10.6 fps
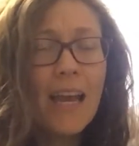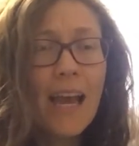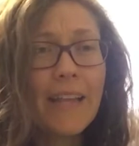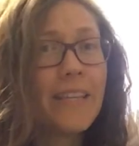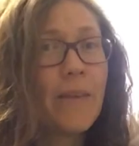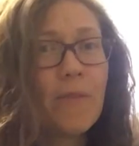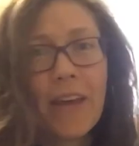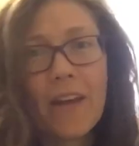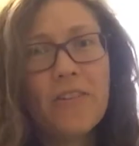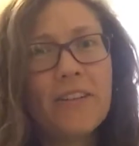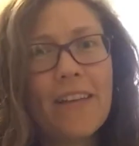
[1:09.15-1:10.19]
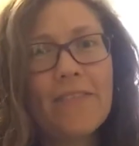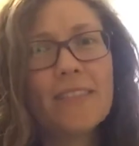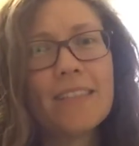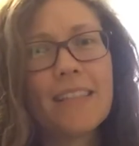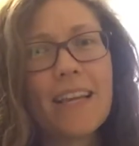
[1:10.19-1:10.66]
And same with energy
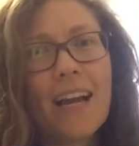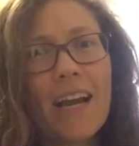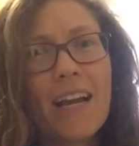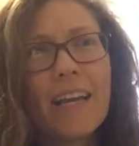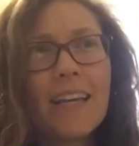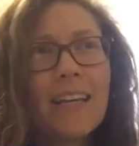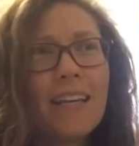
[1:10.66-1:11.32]
levels. Like, I